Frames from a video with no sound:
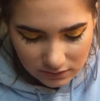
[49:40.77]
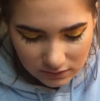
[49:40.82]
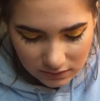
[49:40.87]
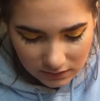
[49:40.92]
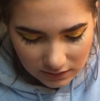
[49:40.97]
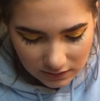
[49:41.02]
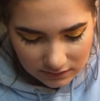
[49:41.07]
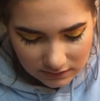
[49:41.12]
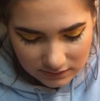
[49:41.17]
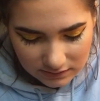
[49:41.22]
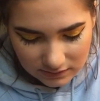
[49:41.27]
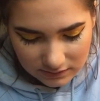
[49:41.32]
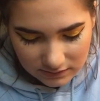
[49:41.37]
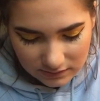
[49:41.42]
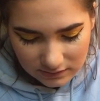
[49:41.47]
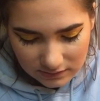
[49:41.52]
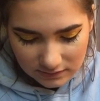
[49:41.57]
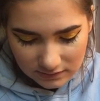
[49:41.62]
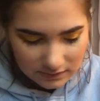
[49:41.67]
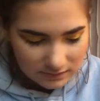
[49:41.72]
You guys,
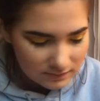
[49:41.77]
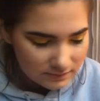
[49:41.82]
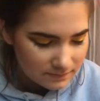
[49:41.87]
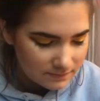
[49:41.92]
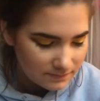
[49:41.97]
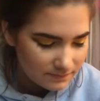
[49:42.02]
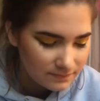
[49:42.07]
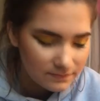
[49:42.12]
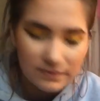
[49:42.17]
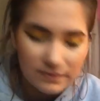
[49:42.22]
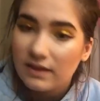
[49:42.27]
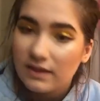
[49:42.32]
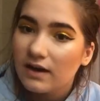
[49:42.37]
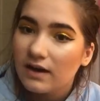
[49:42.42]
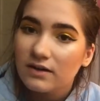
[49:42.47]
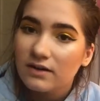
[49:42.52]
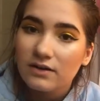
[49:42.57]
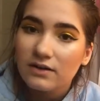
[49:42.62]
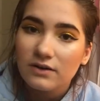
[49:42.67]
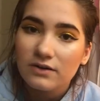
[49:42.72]
I
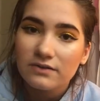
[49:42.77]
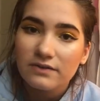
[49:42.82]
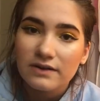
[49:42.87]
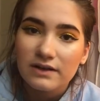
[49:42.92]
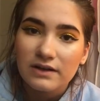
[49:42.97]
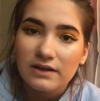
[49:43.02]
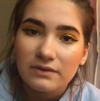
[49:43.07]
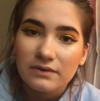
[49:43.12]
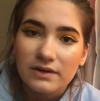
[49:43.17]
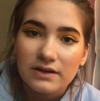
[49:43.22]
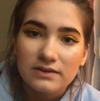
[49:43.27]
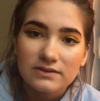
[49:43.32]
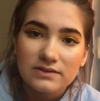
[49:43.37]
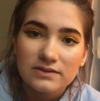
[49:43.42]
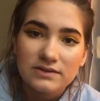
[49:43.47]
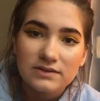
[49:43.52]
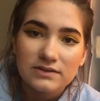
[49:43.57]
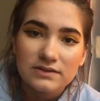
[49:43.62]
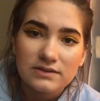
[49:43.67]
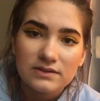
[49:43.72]
don't know if anyone
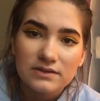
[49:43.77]
else.